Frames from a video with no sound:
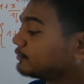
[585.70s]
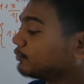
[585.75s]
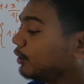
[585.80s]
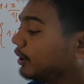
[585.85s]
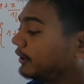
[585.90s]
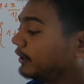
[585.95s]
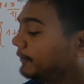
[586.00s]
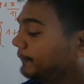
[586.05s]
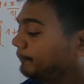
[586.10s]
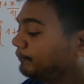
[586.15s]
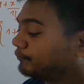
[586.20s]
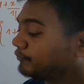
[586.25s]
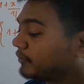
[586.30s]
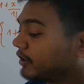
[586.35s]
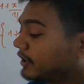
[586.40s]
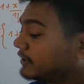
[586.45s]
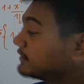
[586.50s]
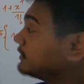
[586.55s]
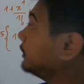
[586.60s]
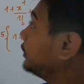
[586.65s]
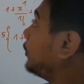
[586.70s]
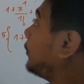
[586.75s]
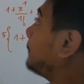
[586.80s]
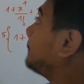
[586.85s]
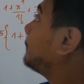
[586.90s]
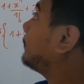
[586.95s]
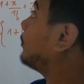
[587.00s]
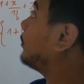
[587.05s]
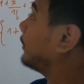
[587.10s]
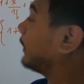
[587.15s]
is what?
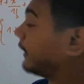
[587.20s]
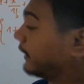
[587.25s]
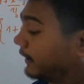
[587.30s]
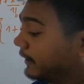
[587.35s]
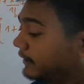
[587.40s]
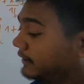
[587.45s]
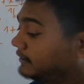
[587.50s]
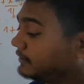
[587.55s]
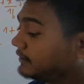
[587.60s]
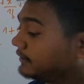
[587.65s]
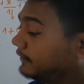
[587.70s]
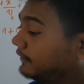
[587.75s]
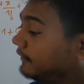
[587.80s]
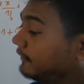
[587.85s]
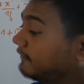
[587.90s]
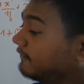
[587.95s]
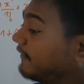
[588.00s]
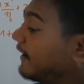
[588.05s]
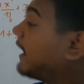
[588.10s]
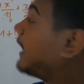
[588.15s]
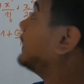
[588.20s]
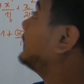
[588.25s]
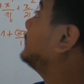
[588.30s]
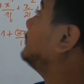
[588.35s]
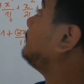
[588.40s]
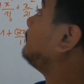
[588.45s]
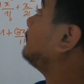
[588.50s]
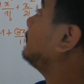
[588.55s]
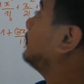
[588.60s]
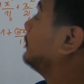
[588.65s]

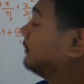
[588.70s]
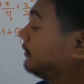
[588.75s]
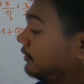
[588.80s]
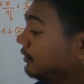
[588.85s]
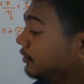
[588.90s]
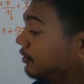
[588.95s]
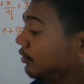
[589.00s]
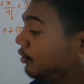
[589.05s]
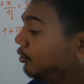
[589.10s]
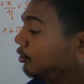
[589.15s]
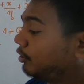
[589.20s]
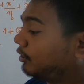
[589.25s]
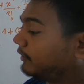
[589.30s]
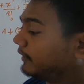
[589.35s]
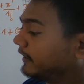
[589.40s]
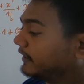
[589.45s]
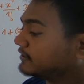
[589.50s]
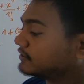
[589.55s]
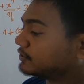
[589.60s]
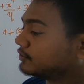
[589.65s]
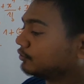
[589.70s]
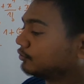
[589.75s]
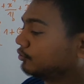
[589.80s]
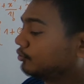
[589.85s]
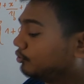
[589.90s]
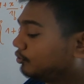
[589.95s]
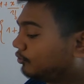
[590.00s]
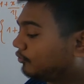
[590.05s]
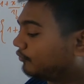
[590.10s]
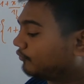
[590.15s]
0.5 whole raised
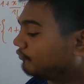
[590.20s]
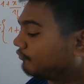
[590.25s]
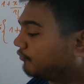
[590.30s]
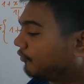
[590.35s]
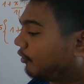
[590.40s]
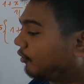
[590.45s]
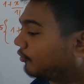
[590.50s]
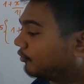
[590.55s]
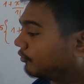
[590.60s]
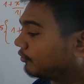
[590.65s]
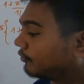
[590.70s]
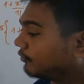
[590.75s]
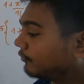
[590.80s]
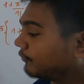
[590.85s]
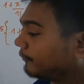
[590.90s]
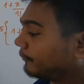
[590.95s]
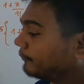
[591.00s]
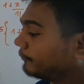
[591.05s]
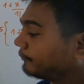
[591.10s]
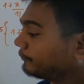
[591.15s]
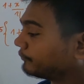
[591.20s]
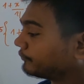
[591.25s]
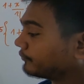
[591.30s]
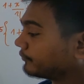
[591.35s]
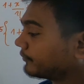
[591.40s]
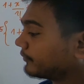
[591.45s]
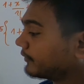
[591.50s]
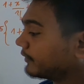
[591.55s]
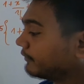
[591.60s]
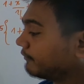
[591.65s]
to 4.
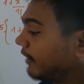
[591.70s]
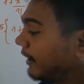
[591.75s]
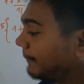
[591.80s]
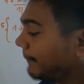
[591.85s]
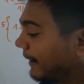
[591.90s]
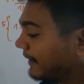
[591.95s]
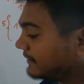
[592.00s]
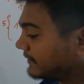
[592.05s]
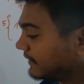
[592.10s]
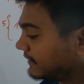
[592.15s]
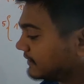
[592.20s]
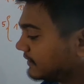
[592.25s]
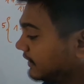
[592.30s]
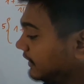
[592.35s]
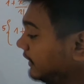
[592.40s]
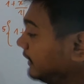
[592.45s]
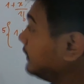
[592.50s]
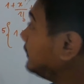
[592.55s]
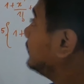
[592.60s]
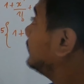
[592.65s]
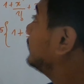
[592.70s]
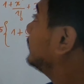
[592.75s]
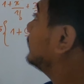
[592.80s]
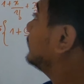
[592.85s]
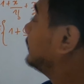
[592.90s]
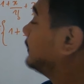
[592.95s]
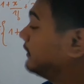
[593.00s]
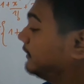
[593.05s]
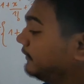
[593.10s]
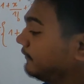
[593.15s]
1 by 16
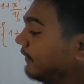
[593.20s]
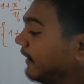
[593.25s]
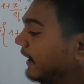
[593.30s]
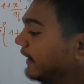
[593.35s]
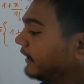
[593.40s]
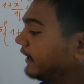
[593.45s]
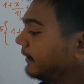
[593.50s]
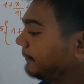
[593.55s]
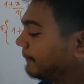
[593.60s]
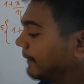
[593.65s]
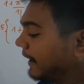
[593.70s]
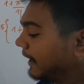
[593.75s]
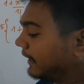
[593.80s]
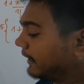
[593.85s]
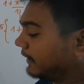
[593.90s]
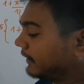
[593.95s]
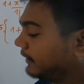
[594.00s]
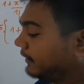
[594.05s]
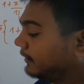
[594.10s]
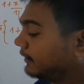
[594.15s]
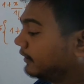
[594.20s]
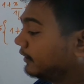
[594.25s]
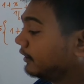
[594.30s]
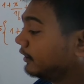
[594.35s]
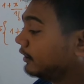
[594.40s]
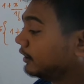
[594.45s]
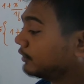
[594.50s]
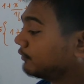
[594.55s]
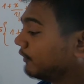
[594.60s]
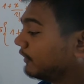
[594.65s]
divided by
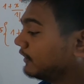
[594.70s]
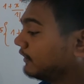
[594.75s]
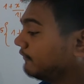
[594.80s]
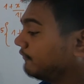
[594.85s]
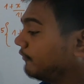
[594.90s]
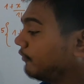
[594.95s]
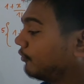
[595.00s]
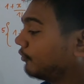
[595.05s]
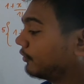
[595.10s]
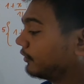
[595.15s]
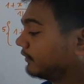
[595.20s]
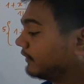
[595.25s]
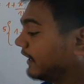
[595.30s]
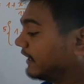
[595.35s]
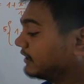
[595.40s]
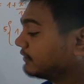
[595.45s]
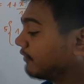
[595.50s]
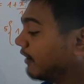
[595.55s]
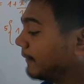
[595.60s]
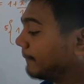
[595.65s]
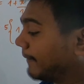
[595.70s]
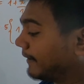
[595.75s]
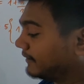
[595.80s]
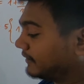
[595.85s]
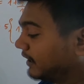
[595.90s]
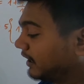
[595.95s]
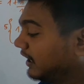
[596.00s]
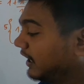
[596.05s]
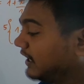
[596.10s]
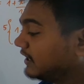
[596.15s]
24, that is 1 by
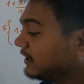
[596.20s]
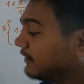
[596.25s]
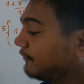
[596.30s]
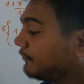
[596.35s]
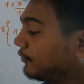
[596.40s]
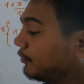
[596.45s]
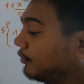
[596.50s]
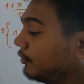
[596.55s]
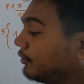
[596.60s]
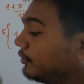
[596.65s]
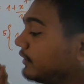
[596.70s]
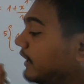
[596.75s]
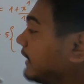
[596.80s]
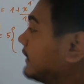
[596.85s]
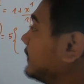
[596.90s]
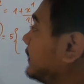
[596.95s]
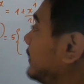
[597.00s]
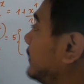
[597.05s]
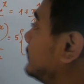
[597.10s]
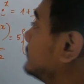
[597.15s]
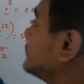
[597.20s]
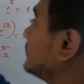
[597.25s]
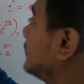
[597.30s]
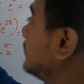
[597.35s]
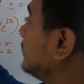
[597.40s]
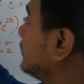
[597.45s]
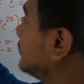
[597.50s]
384, that is